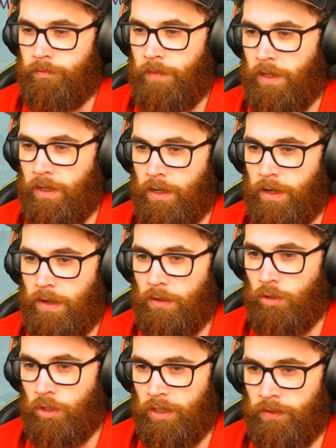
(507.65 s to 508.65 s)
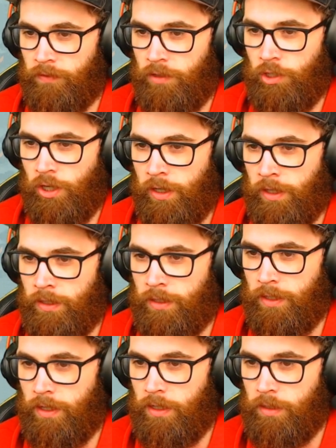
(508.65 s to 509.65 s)
Okay, looking for giants,
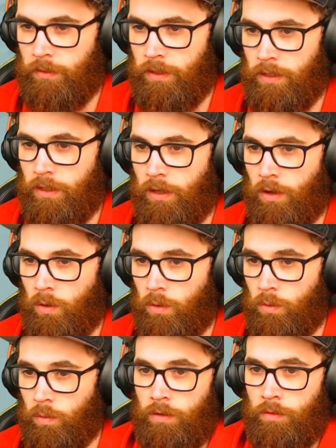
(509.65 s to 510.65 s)
here we go.